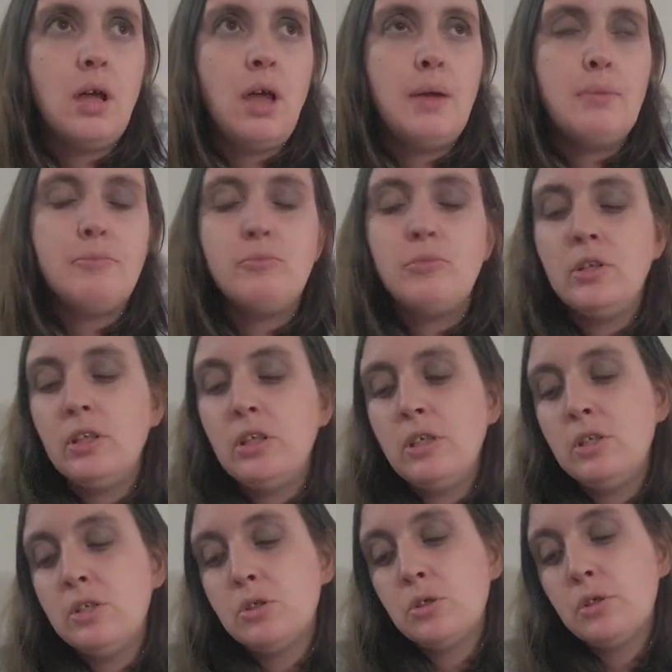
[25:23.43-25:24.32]
I'm
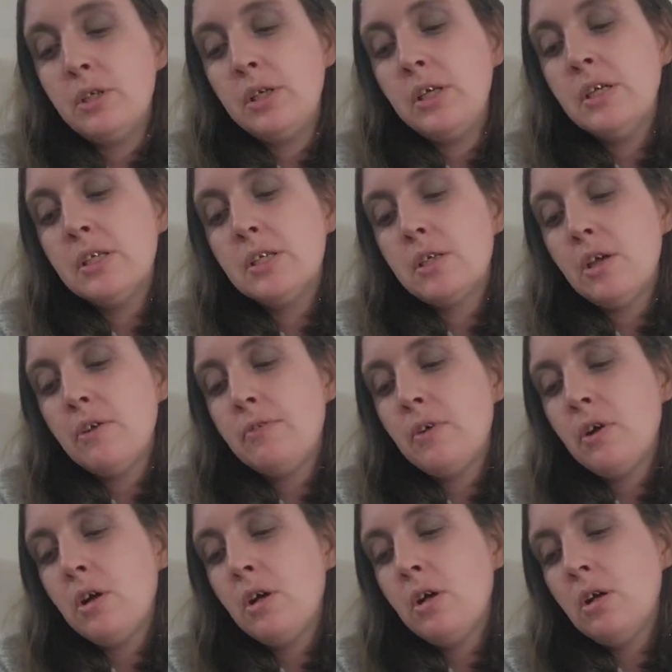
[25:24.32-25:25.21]
really enjoying it so
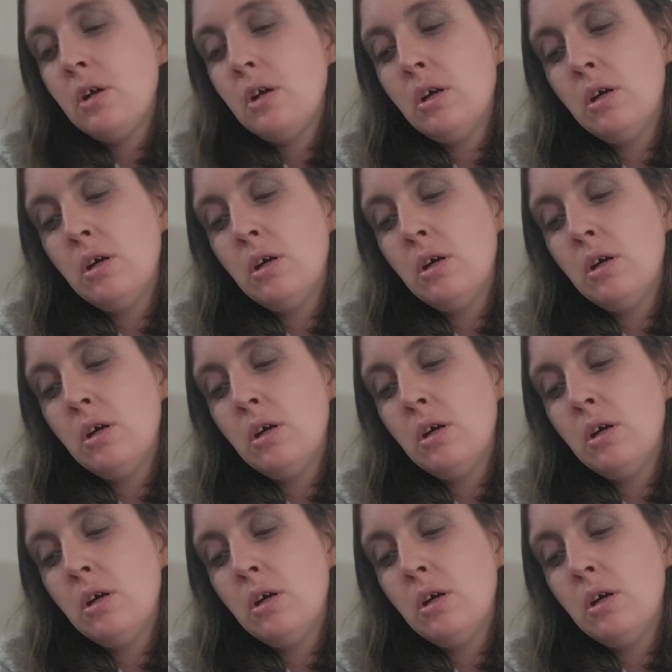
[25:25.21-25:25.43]
far.